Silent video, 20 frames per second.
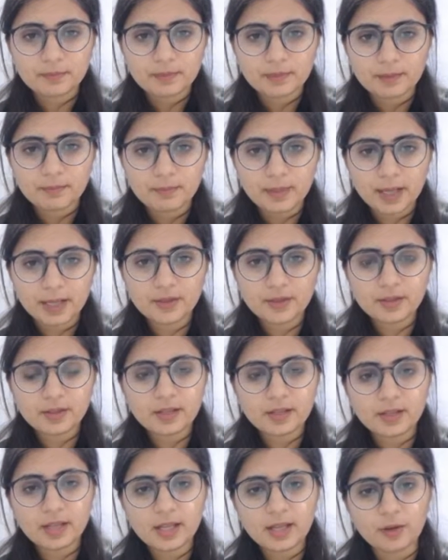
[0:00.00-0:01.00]

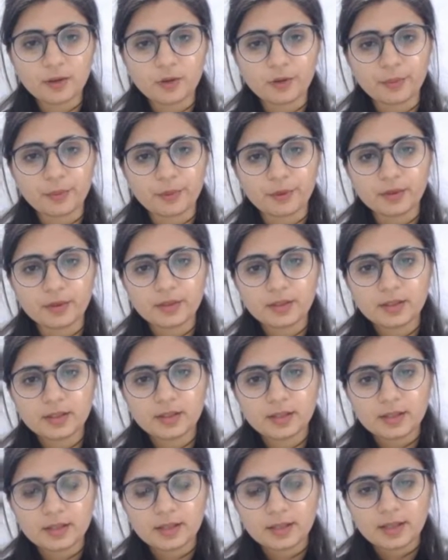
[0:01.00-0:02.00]
maternity hormone,
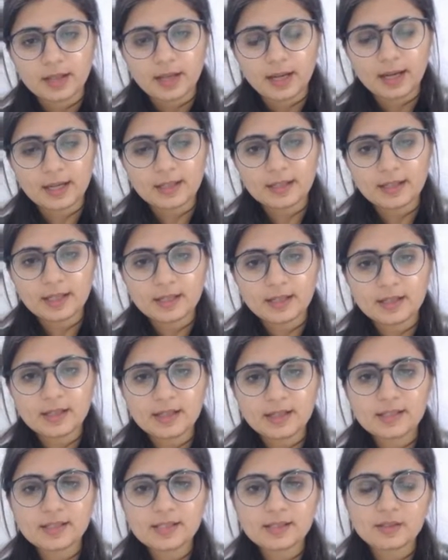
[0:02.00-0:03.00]
and it
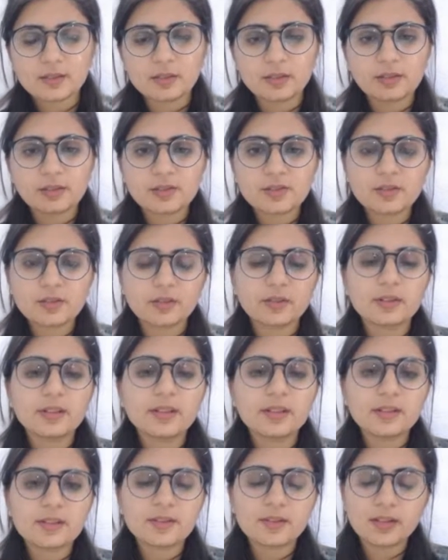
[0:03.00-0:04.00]

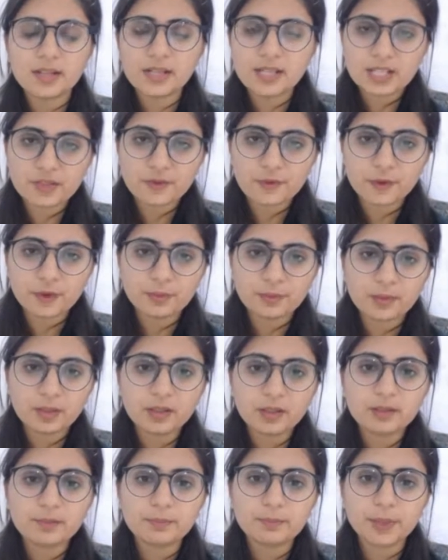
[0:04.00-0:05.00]
is released from the
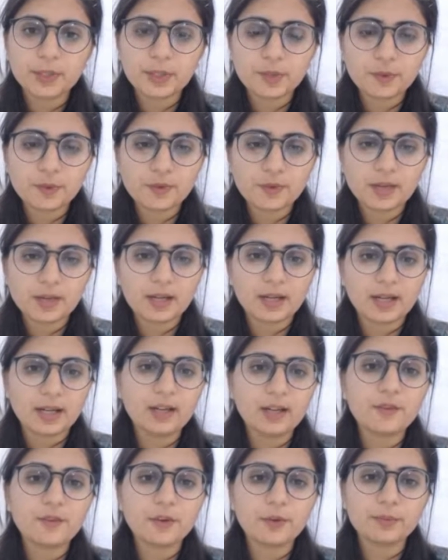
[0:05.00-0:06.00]
pituitary
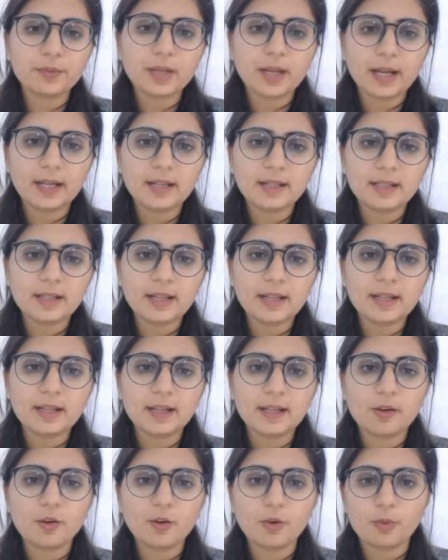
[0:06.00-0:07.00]
gland, from the
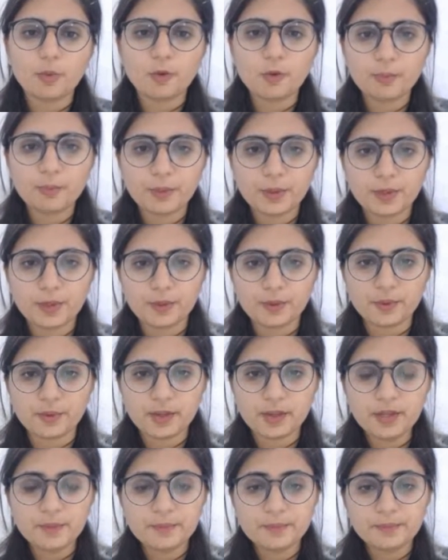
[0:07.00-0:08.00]
anterior lobe of
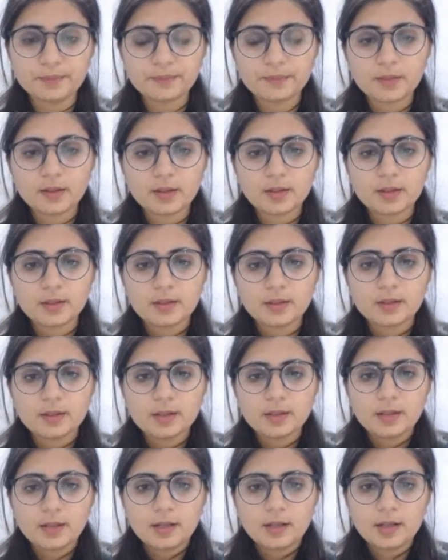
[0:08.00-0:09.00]
pituitary.
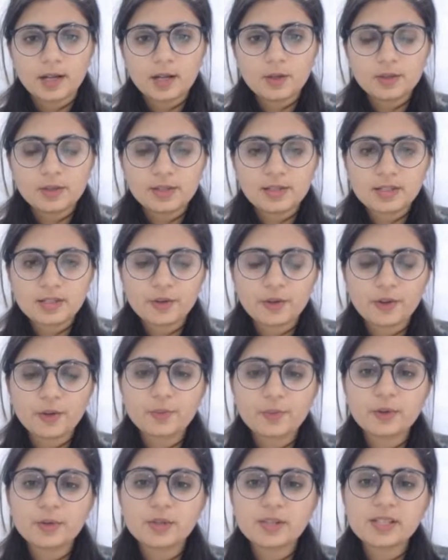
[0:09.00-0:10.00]
Now this
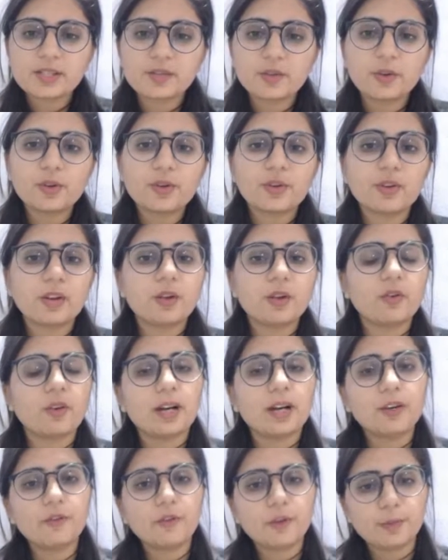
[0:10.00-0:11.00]
hormone is not
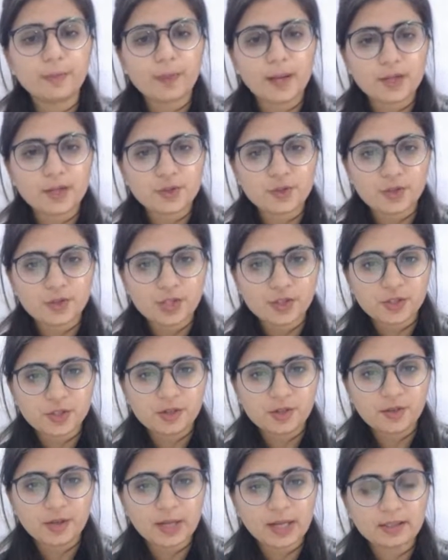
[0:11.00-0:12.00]
required for
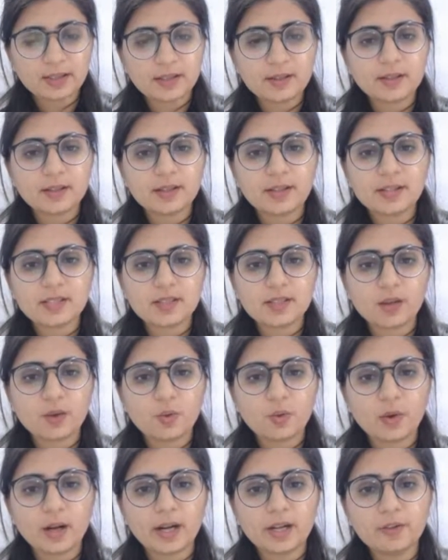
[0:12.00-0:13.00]
parturition, rather it is
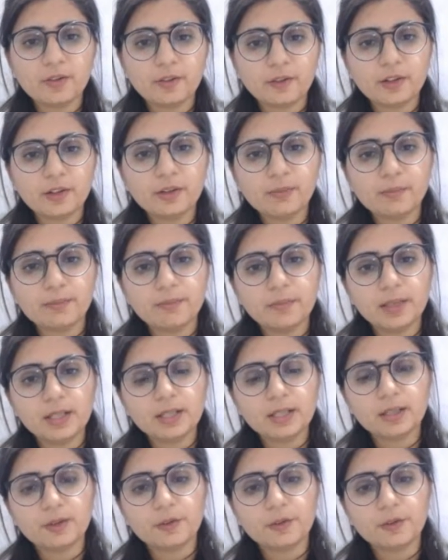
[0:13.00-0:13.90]
required for milk